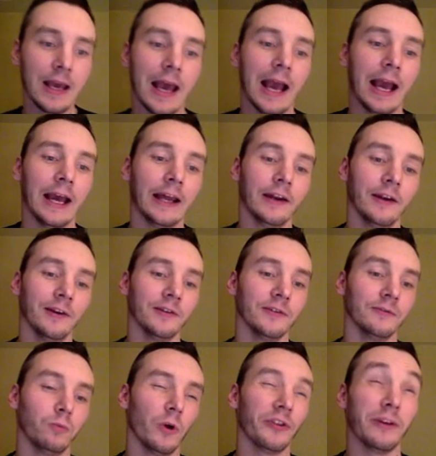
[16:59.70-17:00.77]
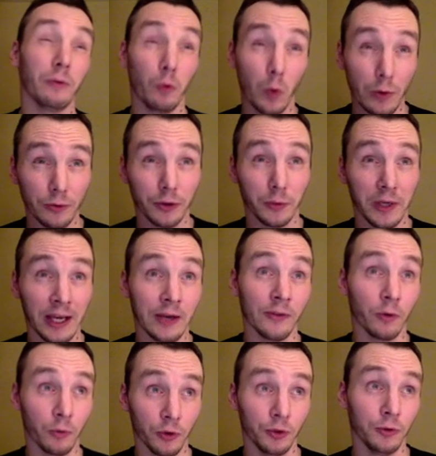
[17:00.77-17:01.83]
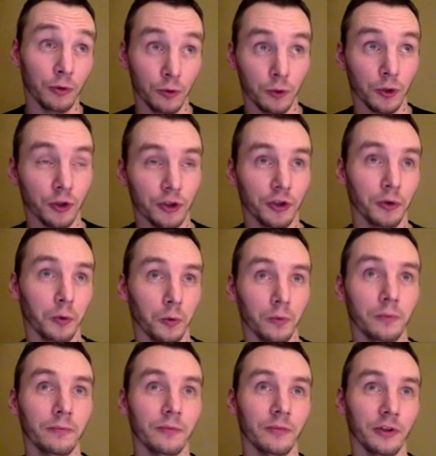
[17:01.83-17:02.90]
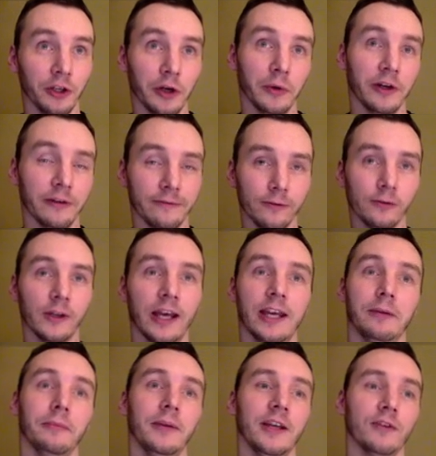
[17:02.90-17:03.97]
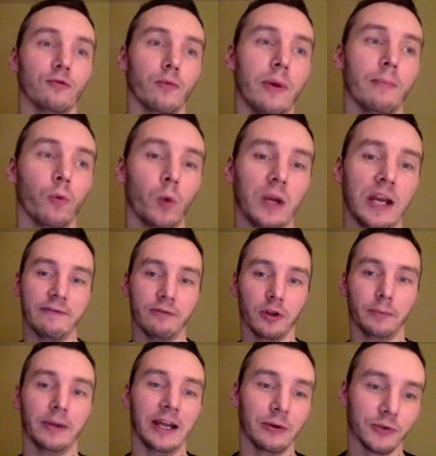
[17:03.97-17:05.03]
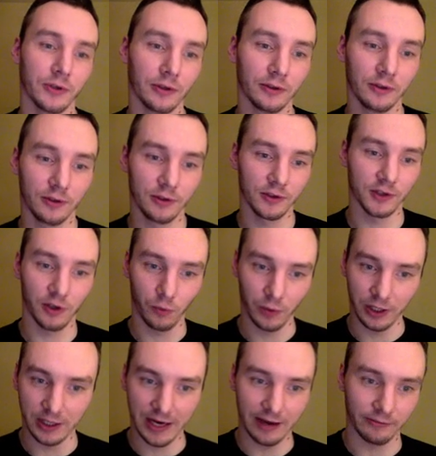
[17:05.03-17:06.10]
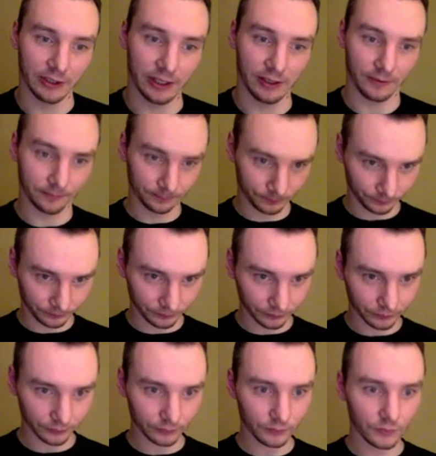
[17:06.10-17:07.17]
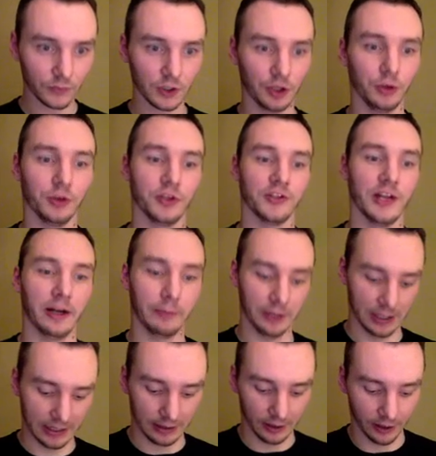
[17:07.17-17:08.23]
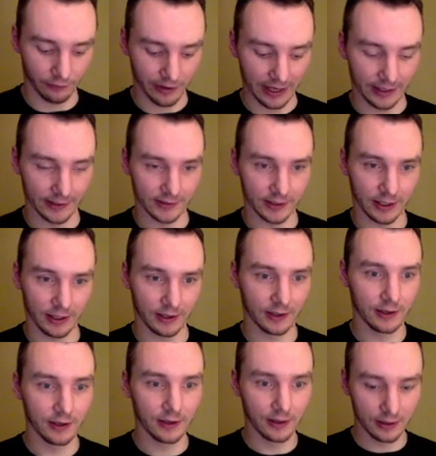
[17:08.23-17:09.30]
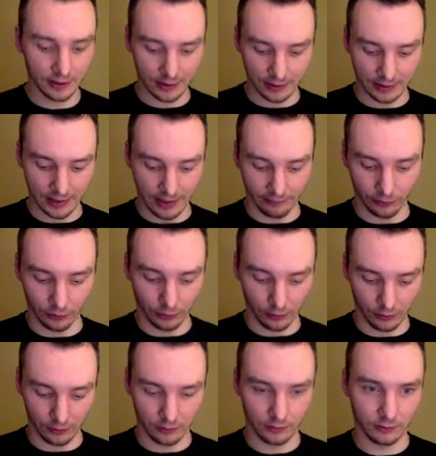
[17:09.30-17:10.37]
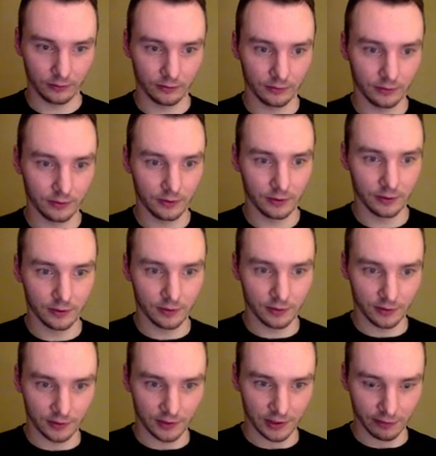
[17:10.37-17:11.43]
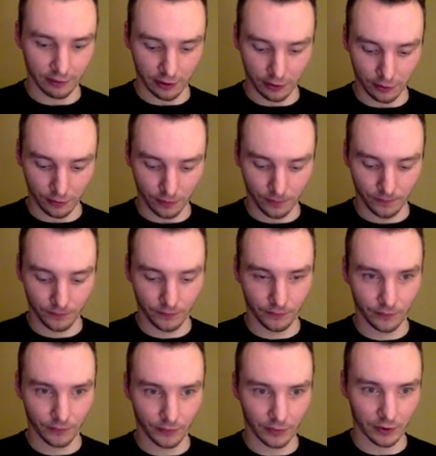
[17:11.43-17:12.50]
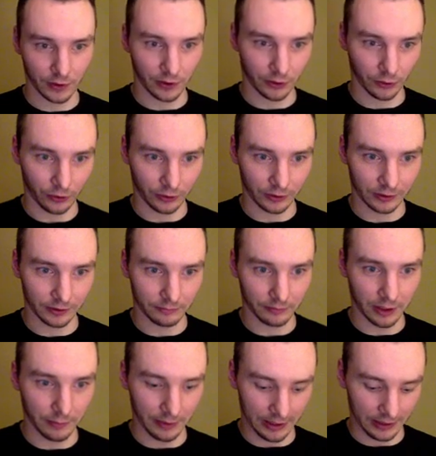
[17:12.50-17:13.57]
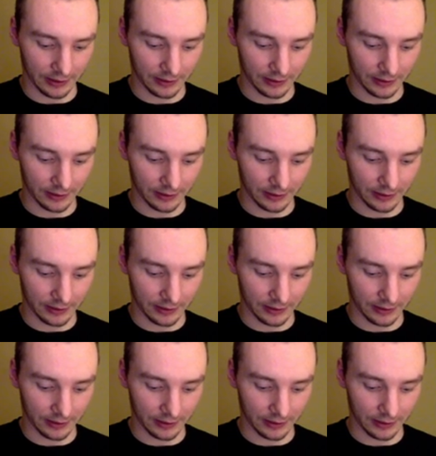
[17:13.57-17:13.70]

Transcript: and one thing we won't do here that you should do, you know, in a full game, is remember what the player was on. So we could have like you could just set up a, an array that's like level zero or maybe